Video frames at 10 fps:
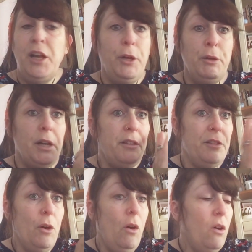Who'd
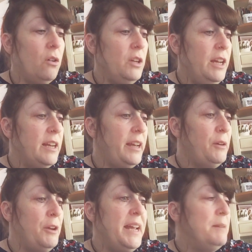have thought, you know,
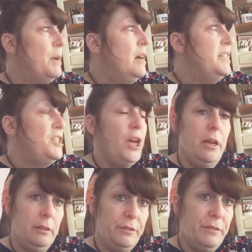I only had my eyes
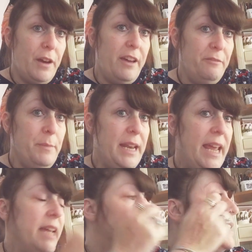turned for five
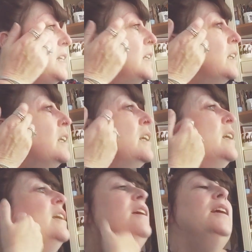minutes.
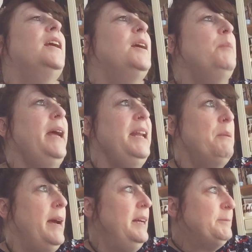But
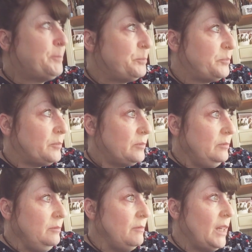anyway,
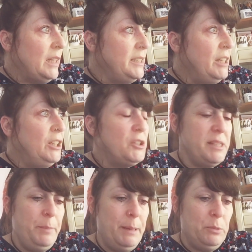so
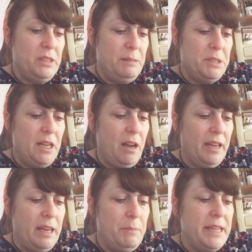lots of people seem to
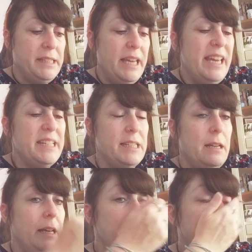like him. He's, he is
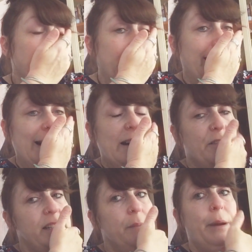a, he's a big laugh.
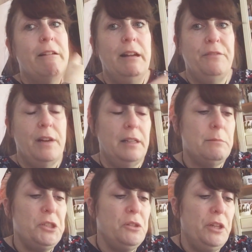He's a barrel of fun.
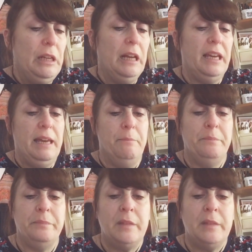I'm sure you'd like him.